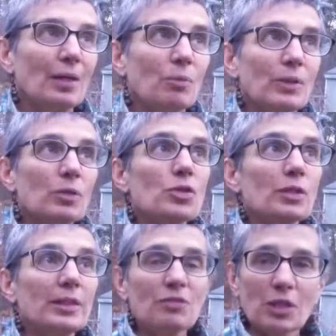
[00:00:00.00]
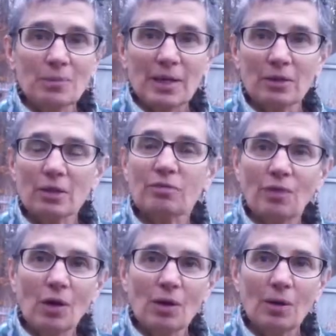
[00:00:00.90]
And when those leaves come down in the
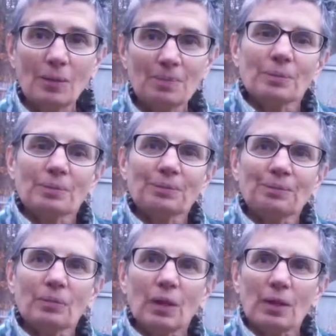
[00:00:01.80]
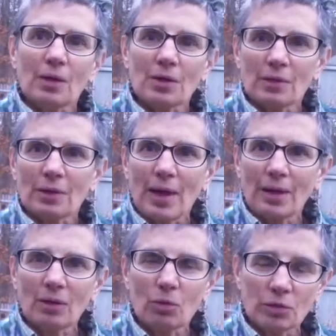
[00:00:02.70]
fall, they are the
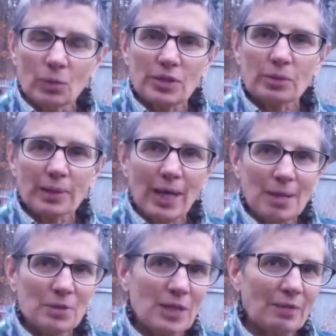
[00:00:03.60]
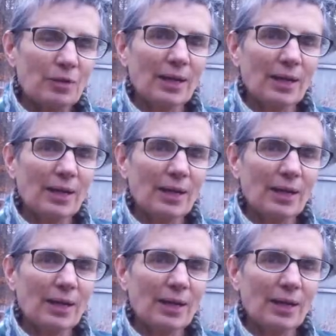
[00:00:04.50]
overwintering habitat for